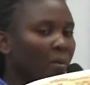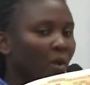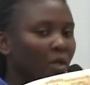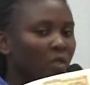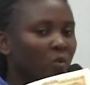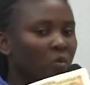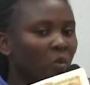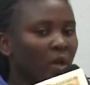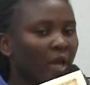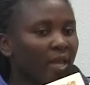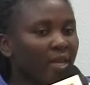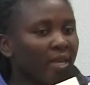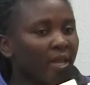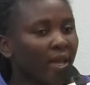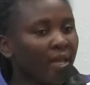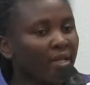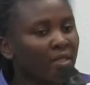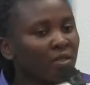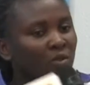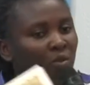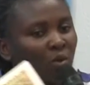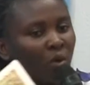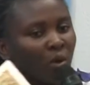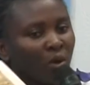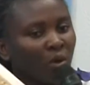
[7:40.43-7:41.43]
But when there
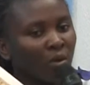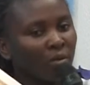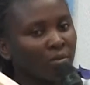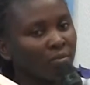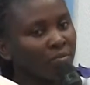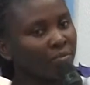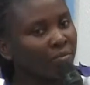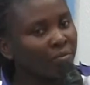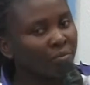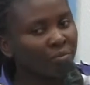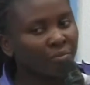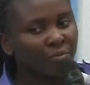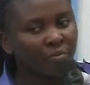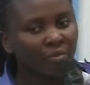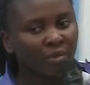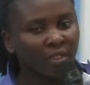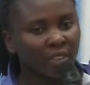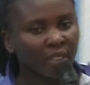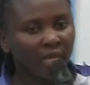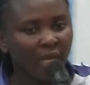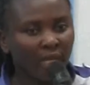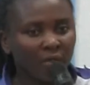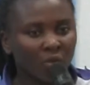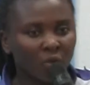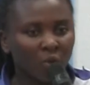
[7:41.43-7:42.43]
is no
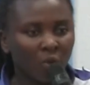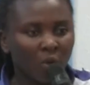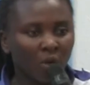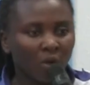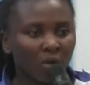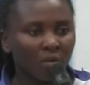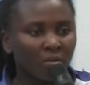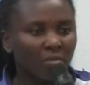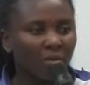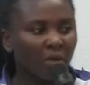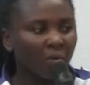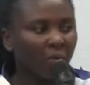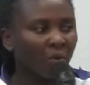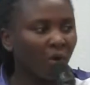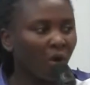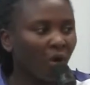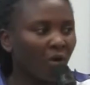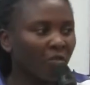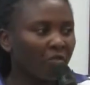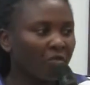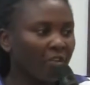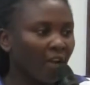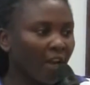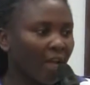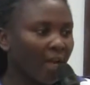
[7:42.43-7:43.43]
network, maybe
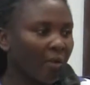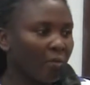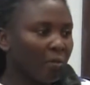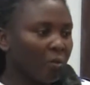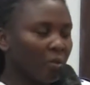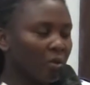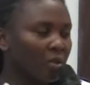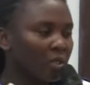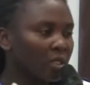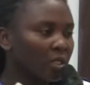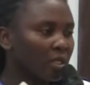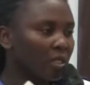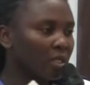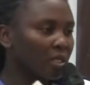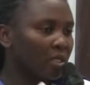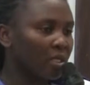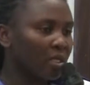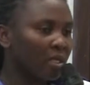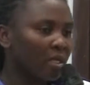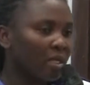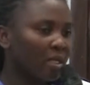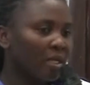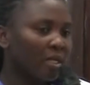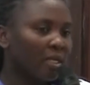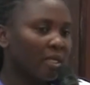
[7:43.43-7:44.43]
offline posting,
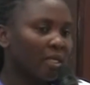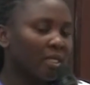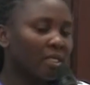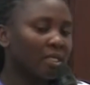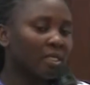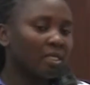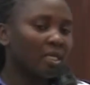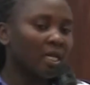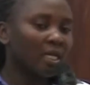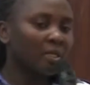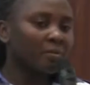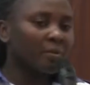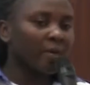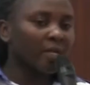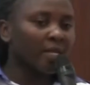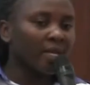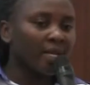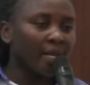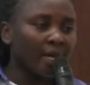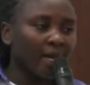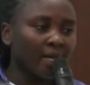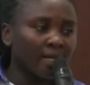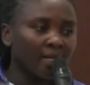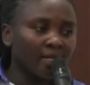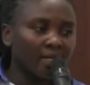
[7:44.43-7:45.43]
it is
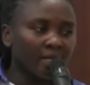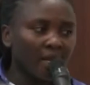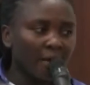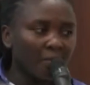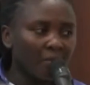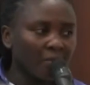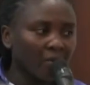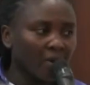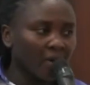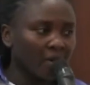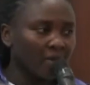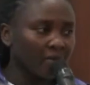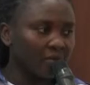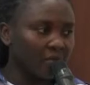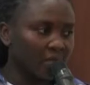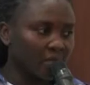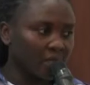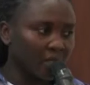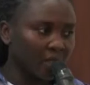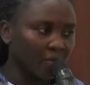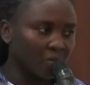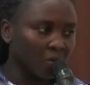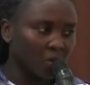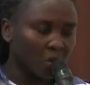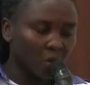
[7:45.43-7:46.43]
expected that the temporary
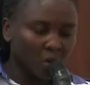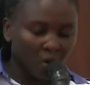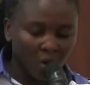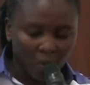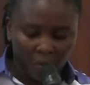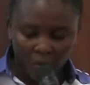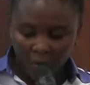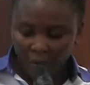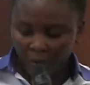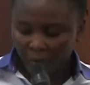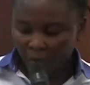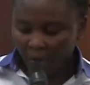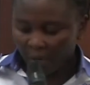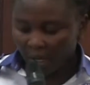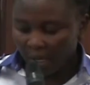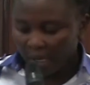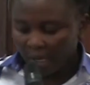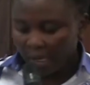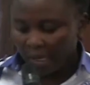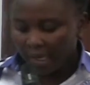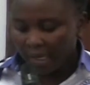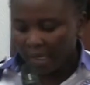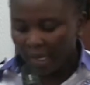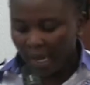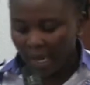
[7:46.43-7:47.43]
receipt will come
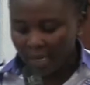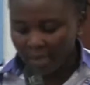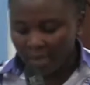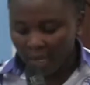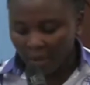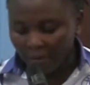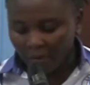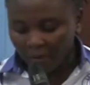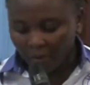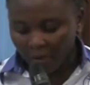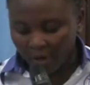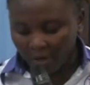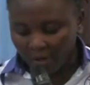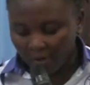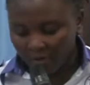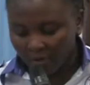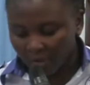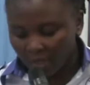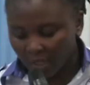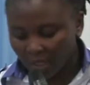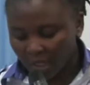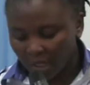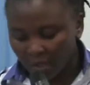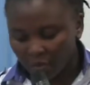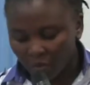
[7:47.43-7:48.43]
up. That temporary
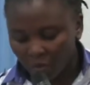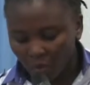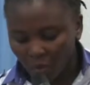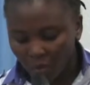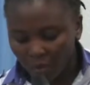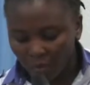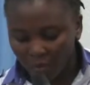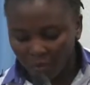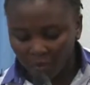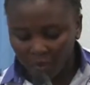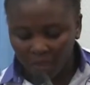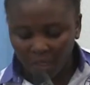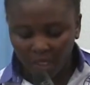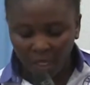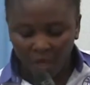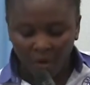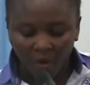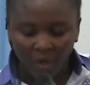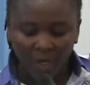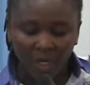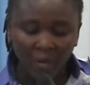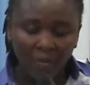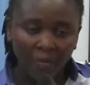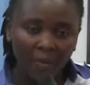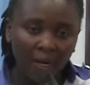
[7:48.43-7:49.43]
receipt will be printed
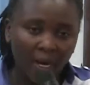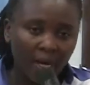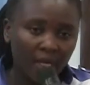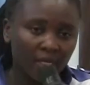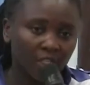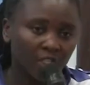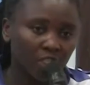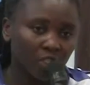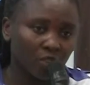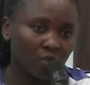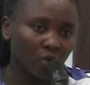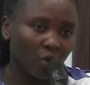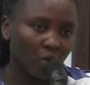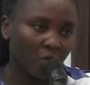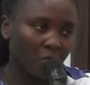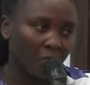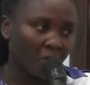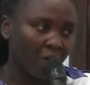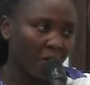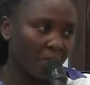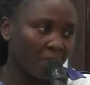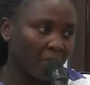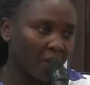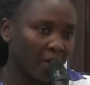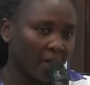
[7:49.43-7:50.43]
on a blank sheet of
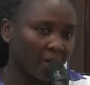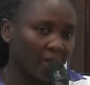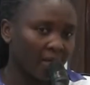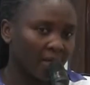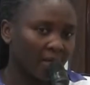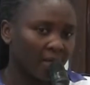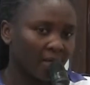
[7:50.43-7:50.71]
paper.